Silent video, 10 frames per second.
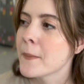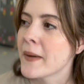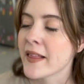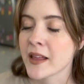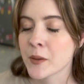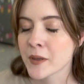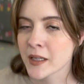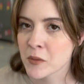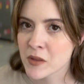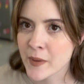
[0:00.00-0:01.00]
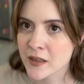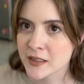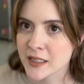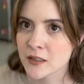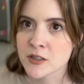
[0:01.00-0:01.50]
I like working with metal
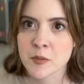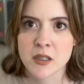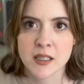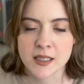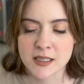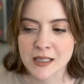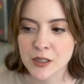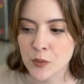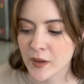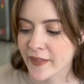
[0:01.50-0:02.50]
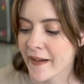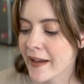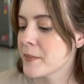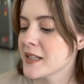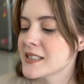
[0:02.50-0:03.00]
needles, so I'm going to continue with
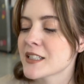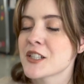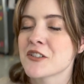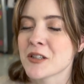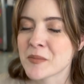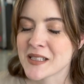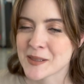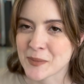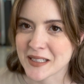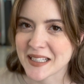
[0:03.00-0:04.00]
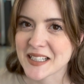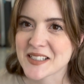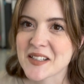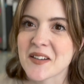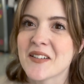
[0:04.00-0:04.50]
that, but it's extremely splitty,
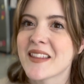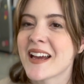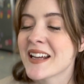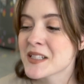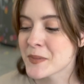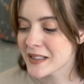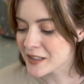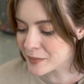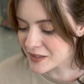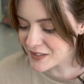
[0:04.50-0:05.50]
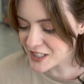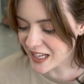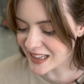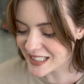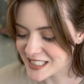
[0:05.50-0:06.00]
so that has been a little bit of a
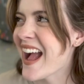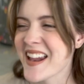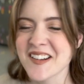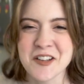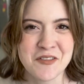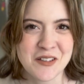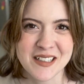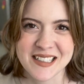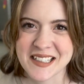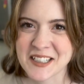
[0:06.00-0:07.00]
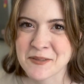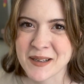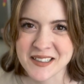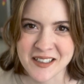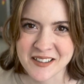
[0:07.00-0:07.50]
challenge. I don't know if you can hear
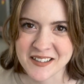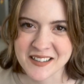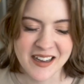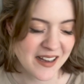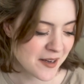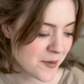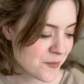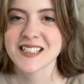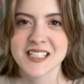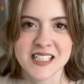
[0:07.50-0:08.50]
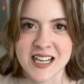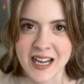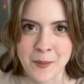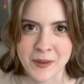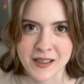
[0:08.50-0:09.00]
my daughter. She's not
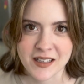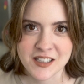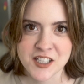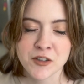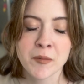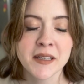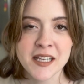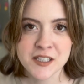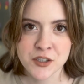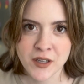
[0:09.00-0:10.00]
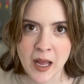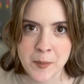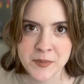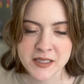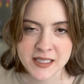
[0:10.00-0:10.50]
napping. She normally takes 2
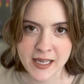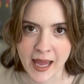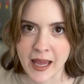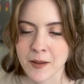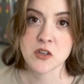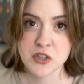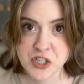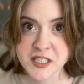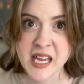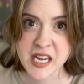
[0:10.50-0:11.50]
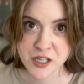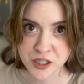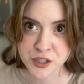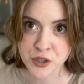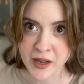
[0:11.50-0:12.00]
naps a day, so she's taken
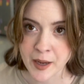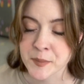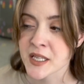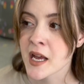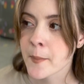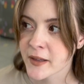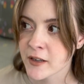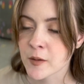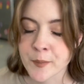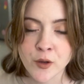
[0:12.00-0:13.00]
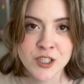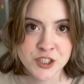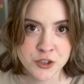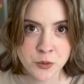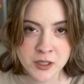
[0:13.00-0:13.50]
her 2 naps, but they were both
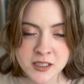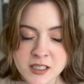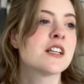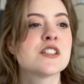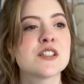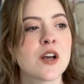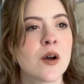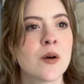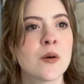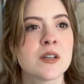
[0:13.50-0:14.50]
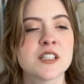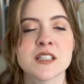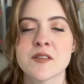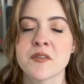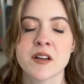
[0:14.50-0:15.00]
short, and so
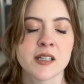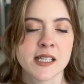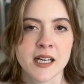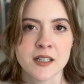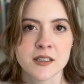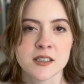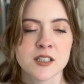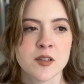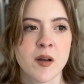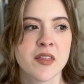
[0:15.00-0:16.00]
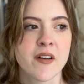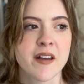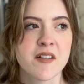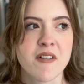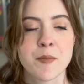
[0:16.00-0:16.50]
she's very tired, and so I
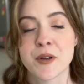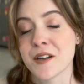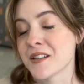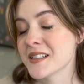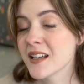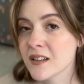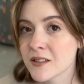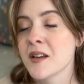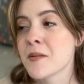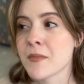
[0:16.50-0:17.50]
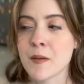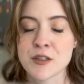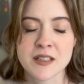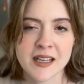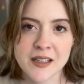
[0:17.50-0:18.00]
thought if I put her down, maybe
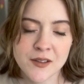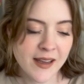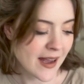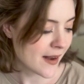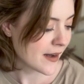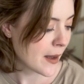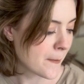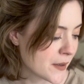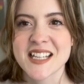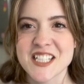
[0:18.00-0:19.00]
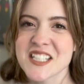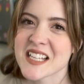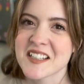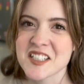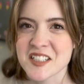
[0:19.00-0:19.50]
she'll take a little cat nap, but she's not.